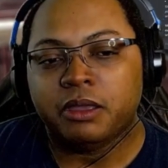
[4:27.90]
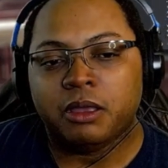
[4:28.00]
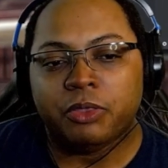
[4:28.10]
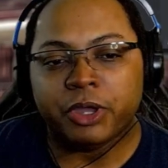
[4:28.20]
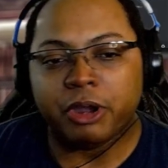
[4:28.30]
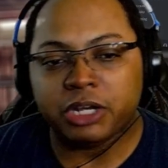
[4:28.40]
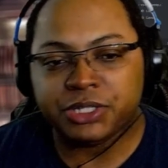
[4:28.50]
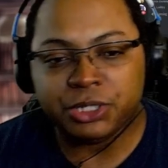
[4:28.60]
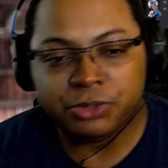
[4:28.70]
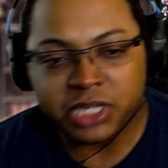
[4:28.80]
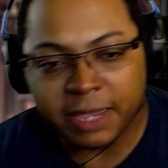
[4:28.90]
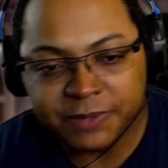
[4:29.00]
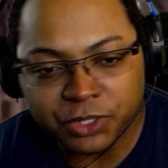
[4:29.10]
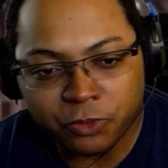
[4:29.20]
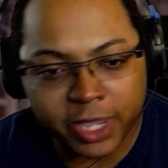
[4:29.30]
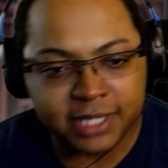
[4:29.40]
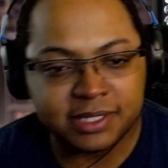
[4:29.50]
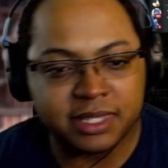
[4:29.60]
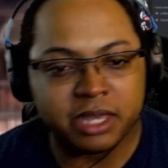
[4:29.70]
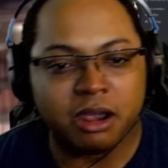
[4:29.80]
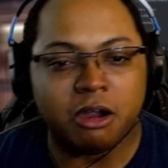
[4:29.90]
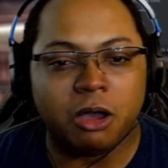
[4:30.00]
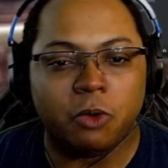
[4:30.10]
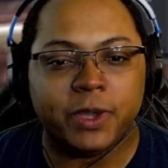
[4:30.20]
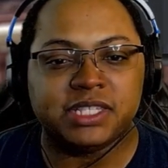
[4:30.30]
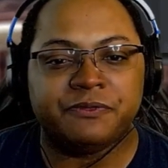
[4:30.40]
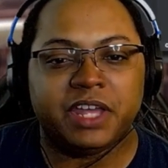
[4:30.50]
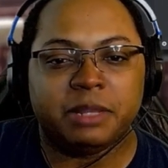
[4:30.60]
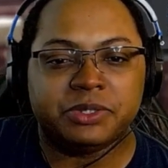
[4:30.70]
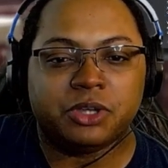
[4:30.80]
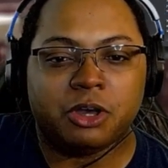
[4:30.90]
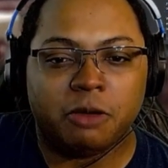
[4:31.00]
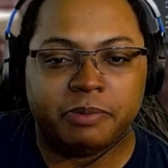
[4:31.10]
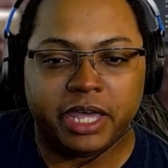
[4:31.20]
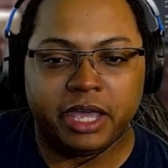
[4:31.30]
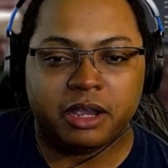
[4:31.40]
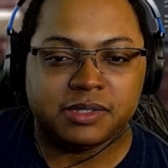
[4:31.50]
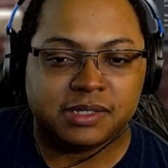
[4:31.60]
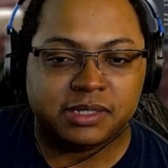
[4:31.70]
There are two types of quests that are always available to all players: